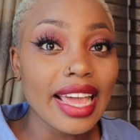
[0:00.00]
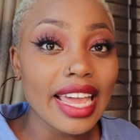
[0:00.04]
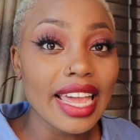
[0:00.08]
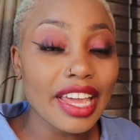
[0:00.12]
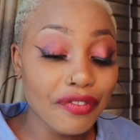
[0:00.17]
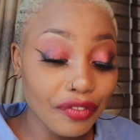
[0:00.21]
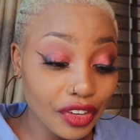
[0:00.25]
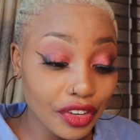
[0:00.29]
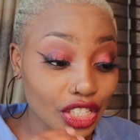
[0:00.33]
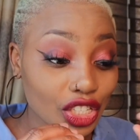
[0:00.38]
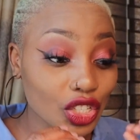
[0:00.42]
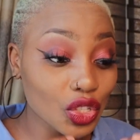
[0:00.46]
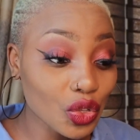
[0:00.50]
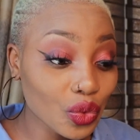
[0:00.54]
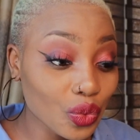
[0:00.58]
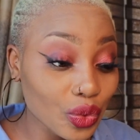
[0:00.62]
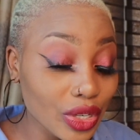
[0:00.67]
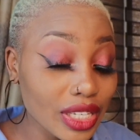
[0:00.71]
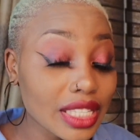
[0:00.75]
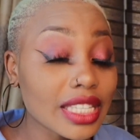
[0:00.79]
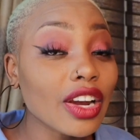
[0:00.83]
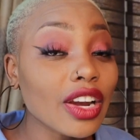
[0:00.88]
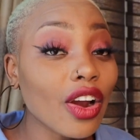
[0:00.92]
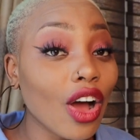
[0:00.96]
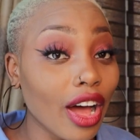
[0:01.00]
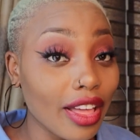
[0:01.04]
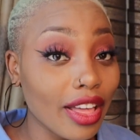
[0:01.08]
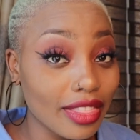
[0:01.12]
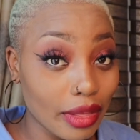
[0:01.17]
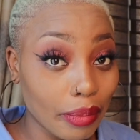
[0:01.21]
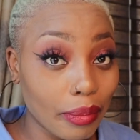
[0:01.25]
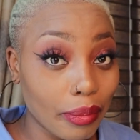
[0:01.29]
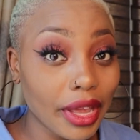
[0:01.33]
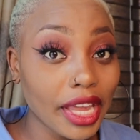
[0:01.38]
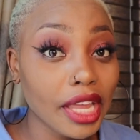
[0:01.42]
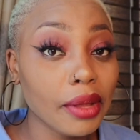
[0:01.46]
if it is written on
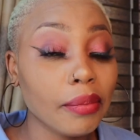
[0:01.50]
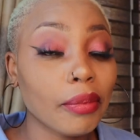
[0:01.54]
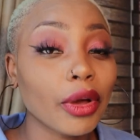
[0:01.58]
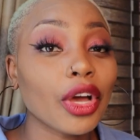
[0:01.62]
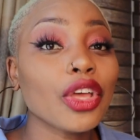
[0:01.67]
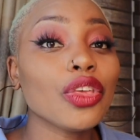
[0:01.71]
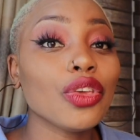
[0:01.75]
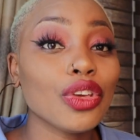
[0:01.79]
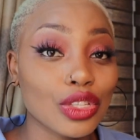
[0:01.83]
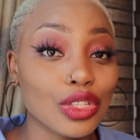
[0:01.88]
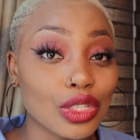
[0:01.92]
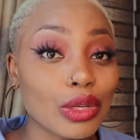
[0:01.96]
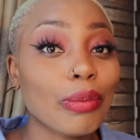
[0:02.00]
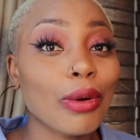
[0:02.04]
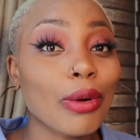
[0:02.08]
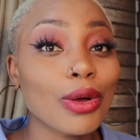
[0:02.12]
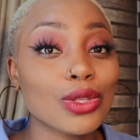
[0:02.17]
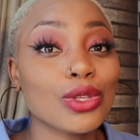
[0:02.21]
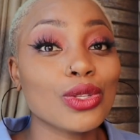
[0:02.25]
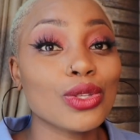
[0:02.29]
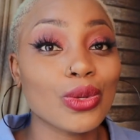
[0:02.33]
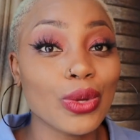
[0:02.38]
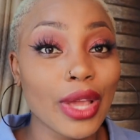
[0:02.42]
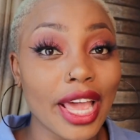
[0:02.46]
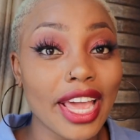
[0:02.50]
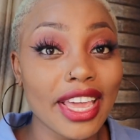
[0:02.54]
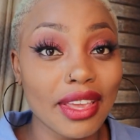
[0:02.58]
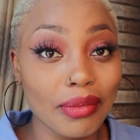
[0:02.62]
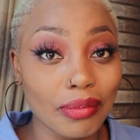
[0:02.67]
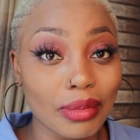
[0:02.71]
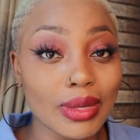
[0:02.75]
the paper, you're supposed to do A,